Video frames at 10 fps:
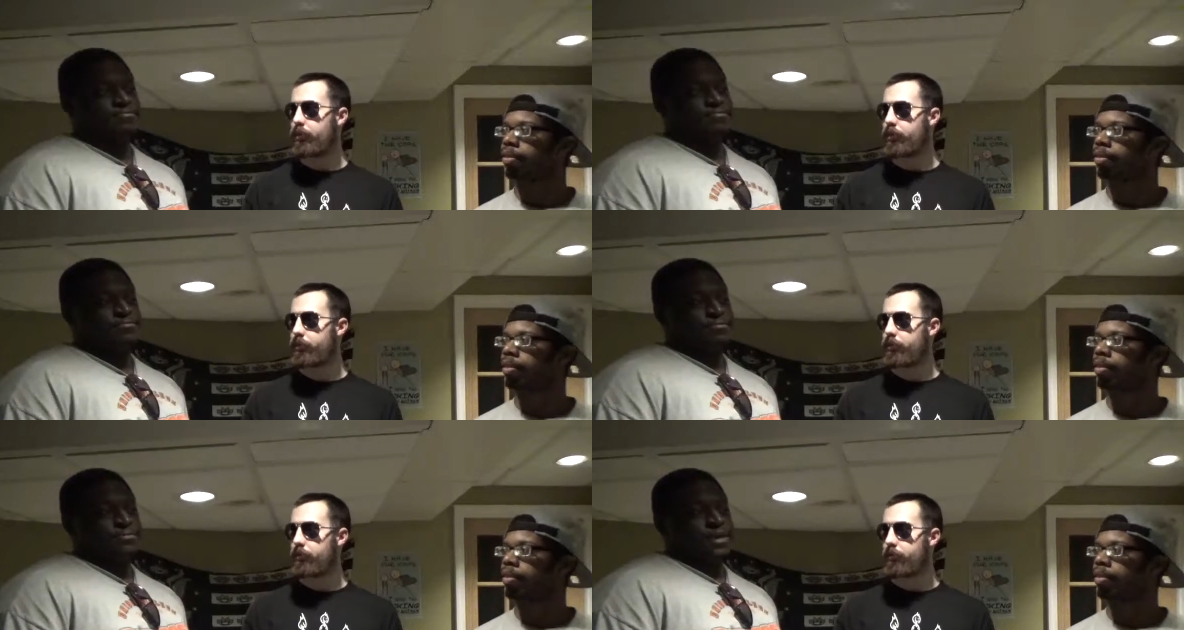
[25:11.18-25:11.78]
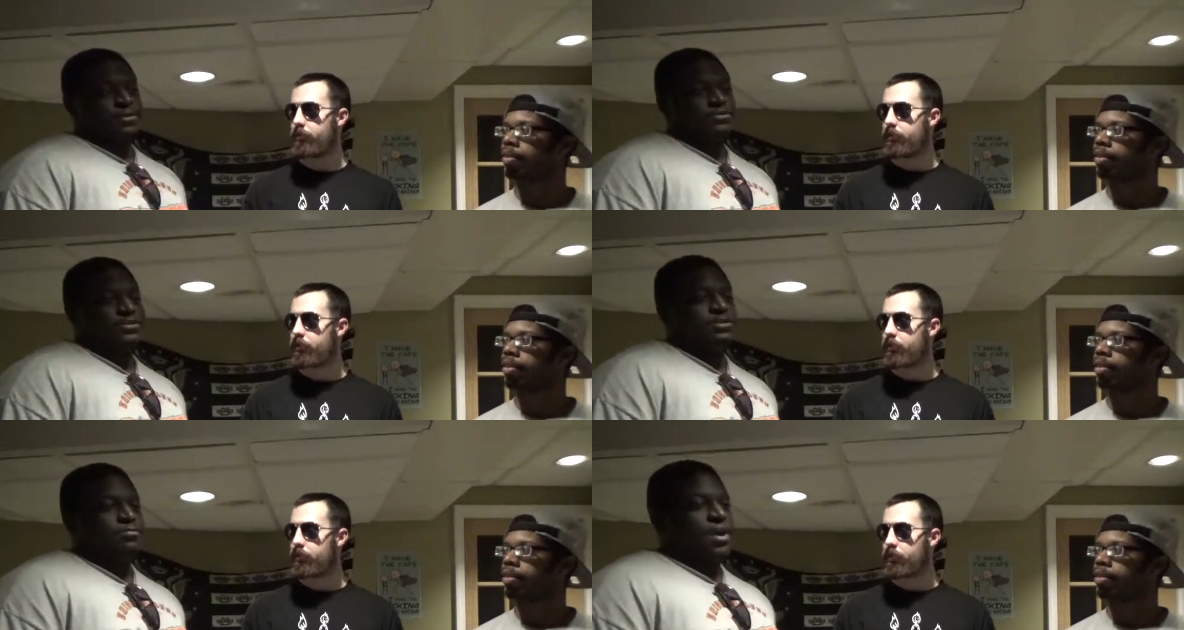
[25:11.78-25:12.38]
Speaker 1: want to.
Speaker 2: I'll just
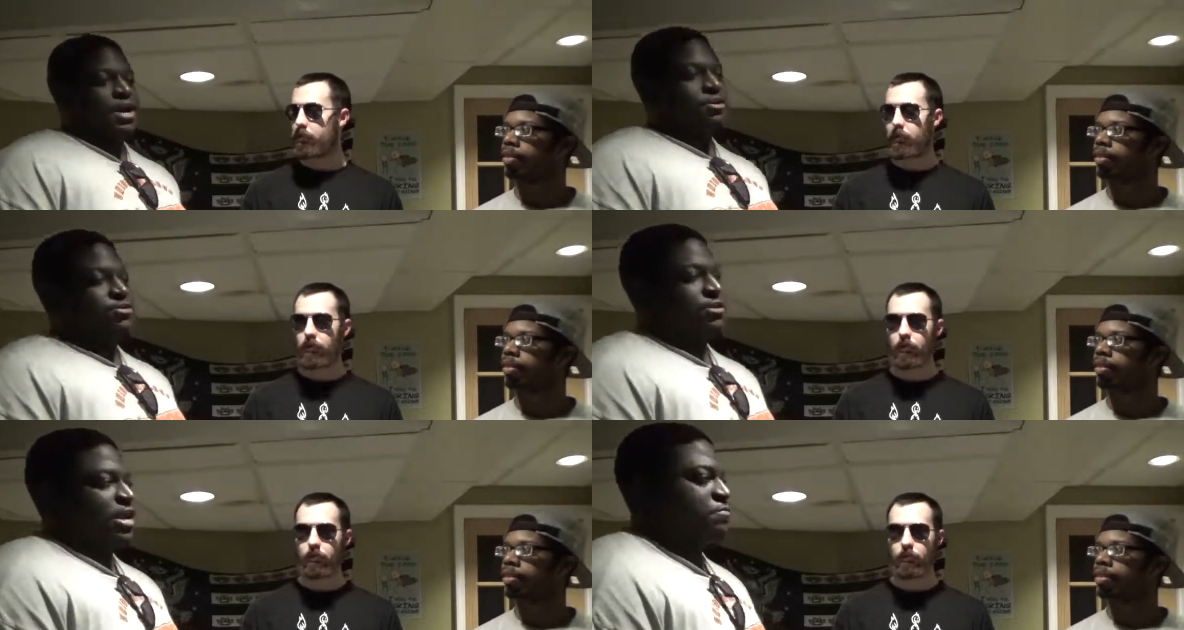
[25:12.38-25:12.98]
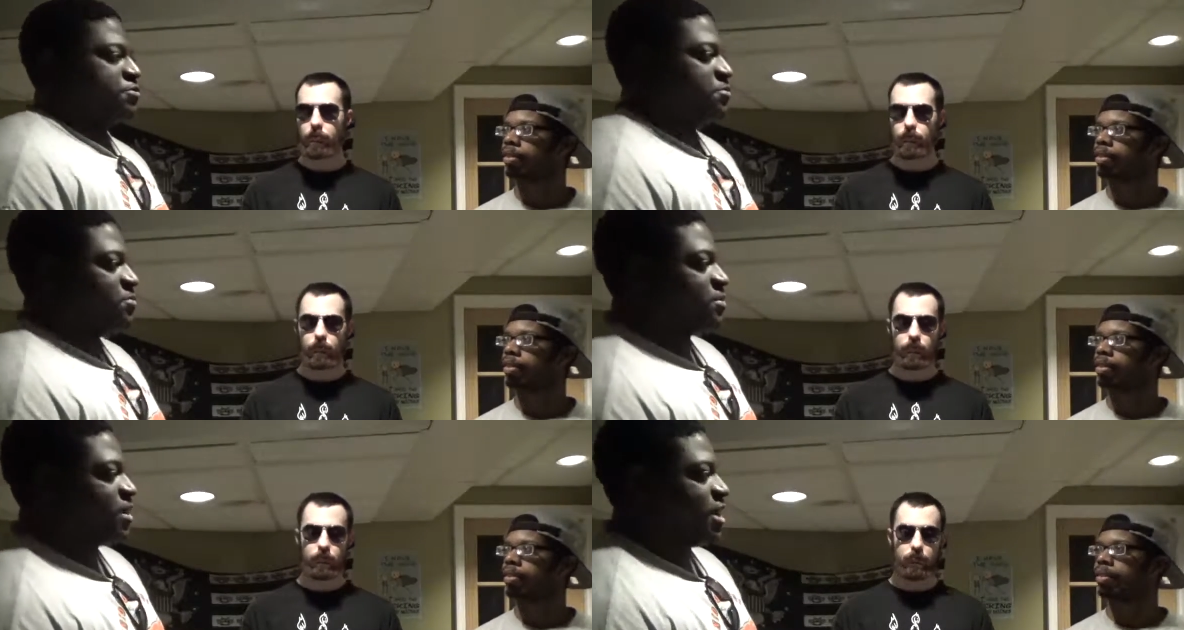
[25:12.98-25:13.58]
sit in the back and just laugh at you
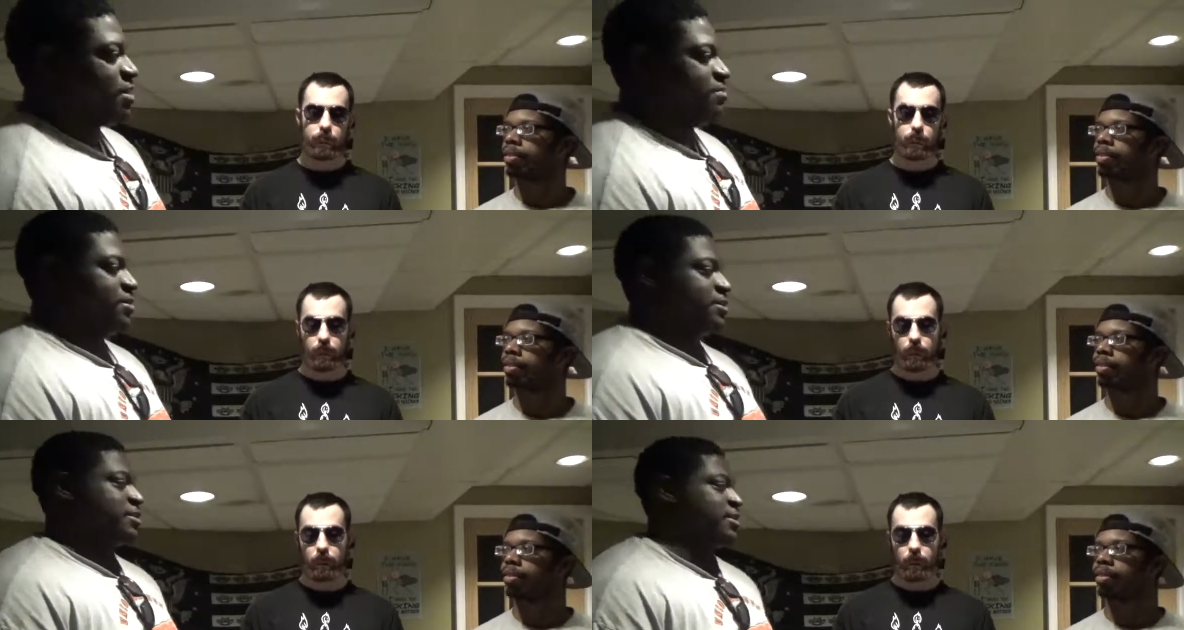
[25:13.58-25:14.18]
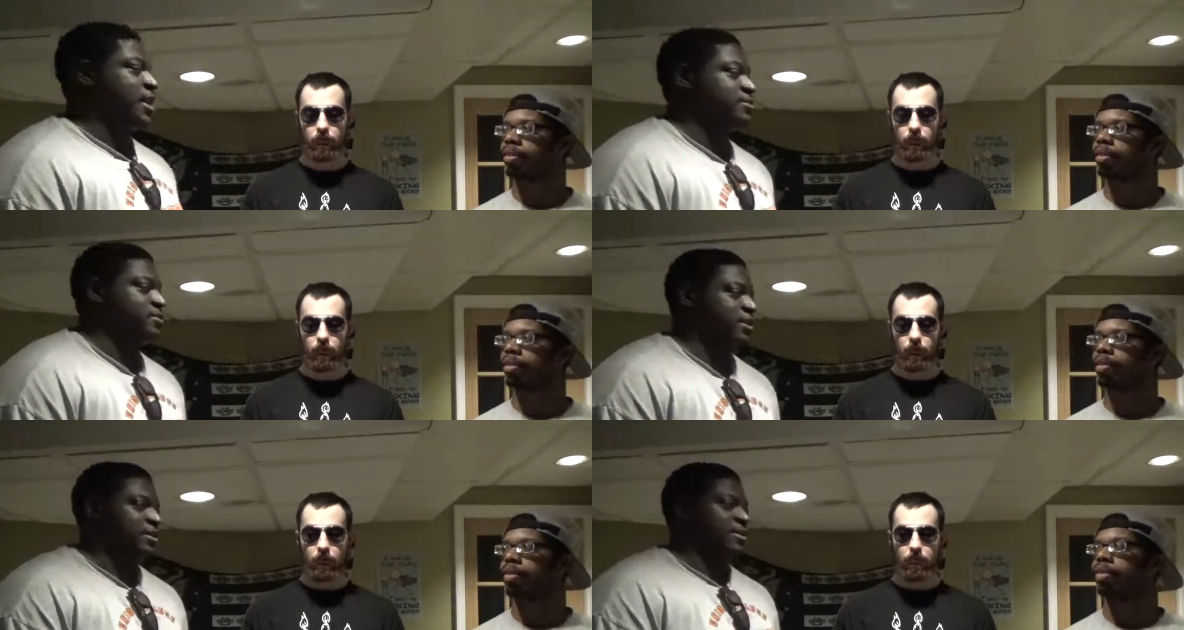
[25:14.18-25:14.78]
at the at
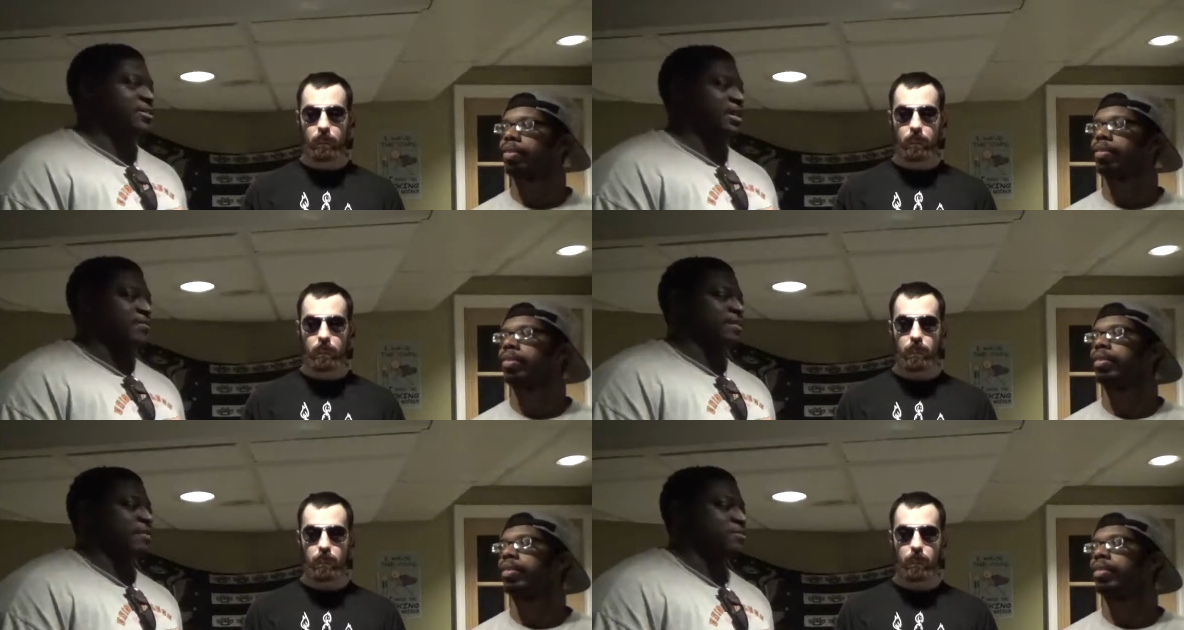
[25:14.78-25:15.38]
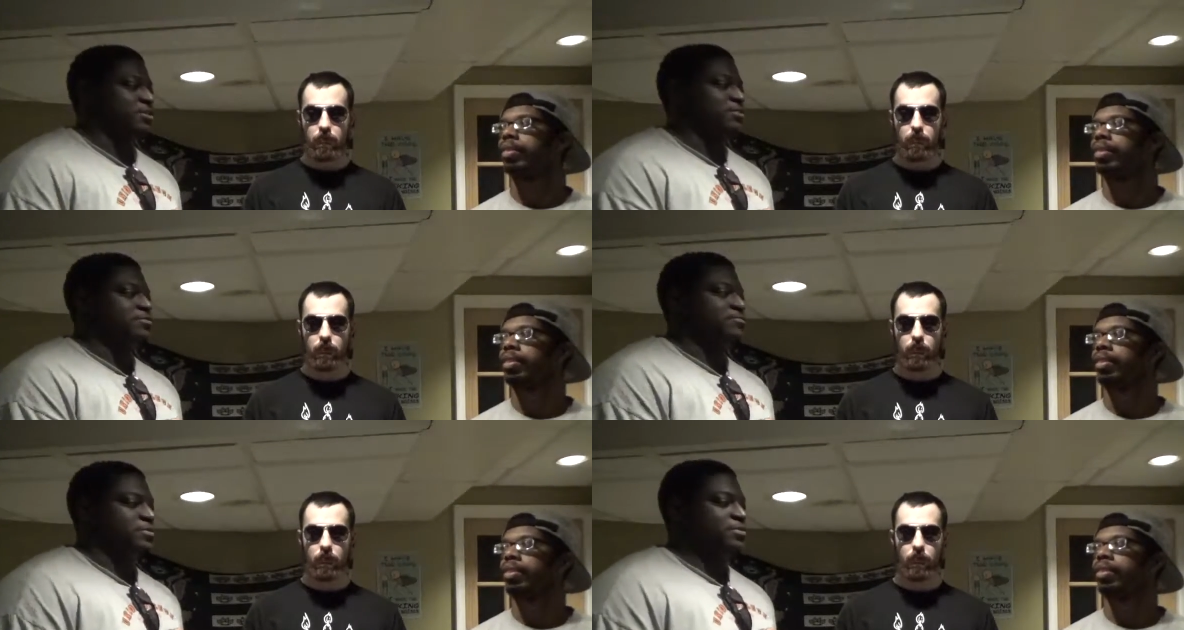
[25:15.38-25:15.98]
the uh, at laugh at y'all
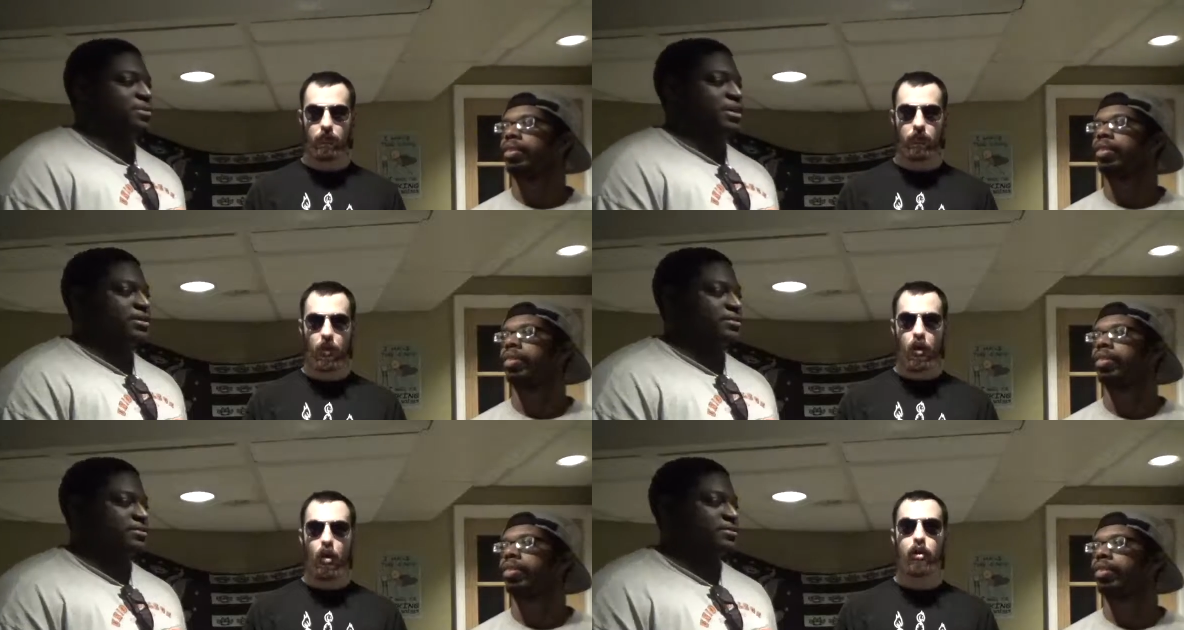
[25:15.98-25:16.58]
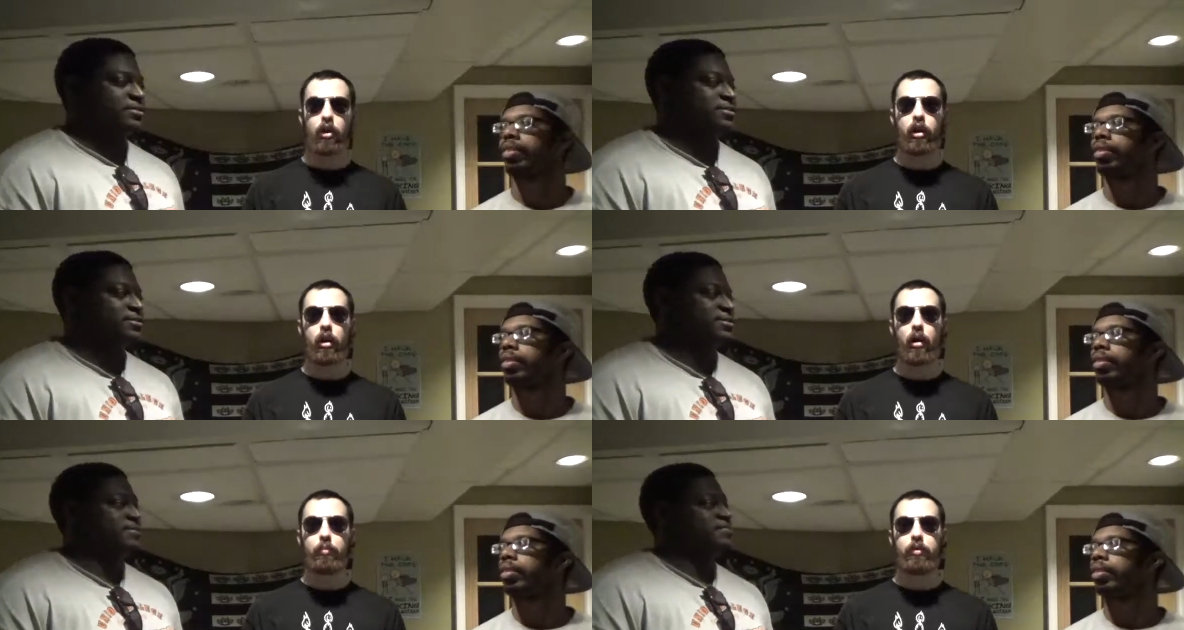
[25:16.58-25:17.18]
for doing that. Cause... Okay,
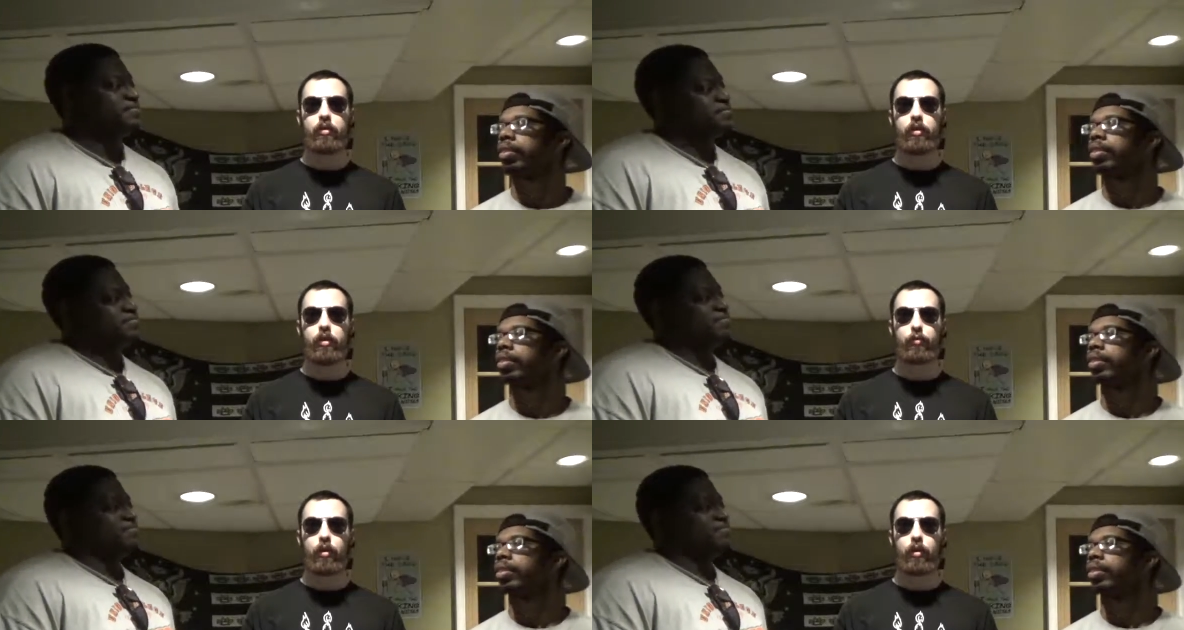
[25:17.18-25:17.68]
Speaker 1: I'll put it to you this